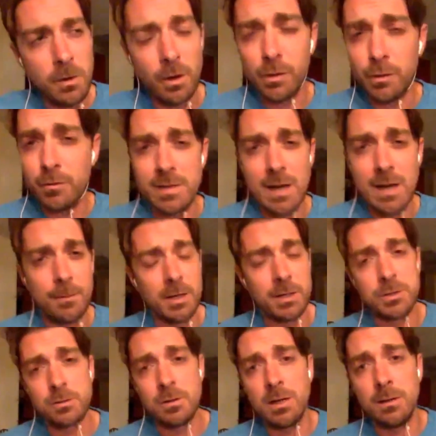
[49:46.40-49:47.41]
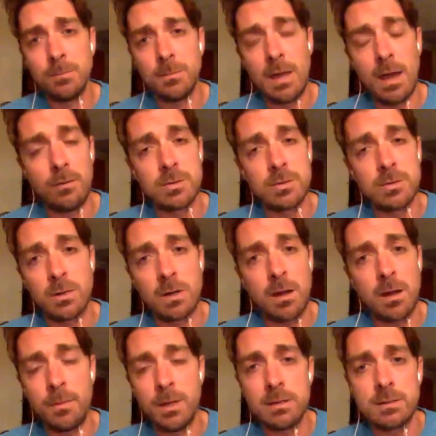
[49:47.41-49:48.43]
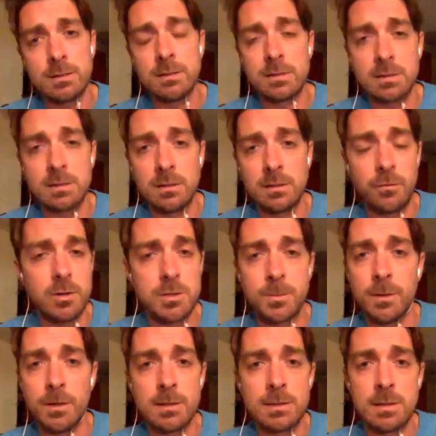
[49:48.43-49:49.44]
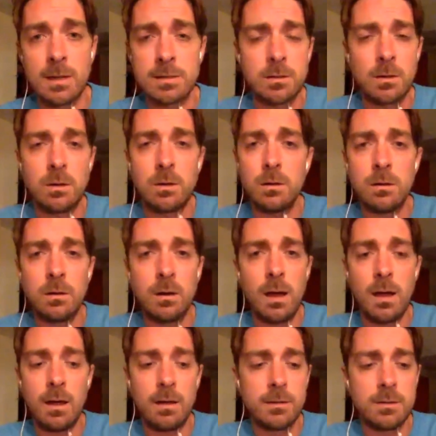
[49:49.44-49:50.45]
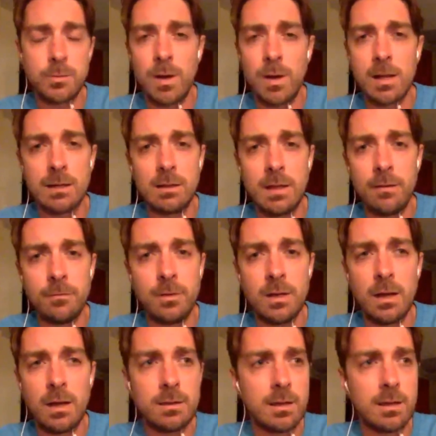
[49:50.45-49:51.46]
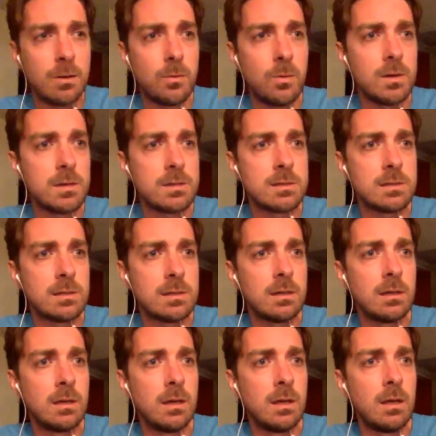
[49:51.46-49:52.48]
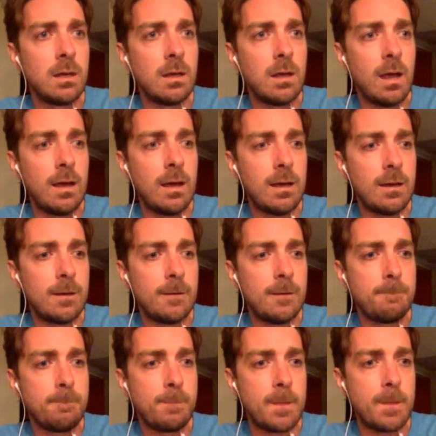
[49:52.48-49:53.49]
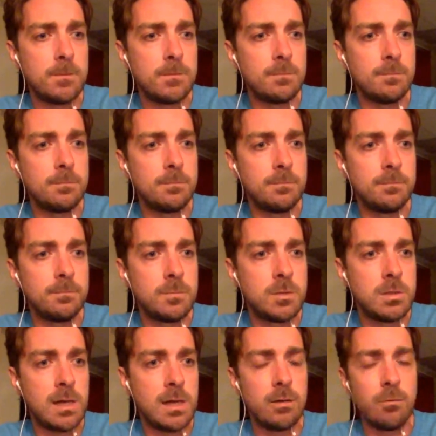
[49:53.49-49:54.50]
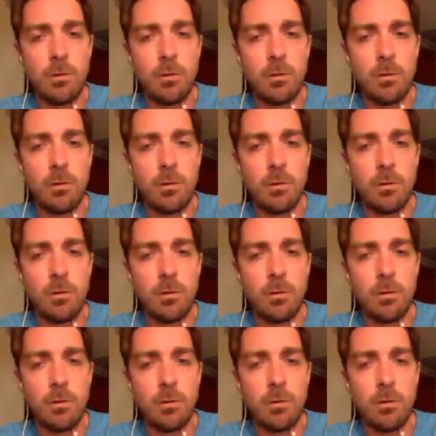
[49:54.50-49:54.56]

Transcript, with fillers: Early Retirement Extreme, that was what got me into this in the first place. I saw in 2011, I think it was, that J.D.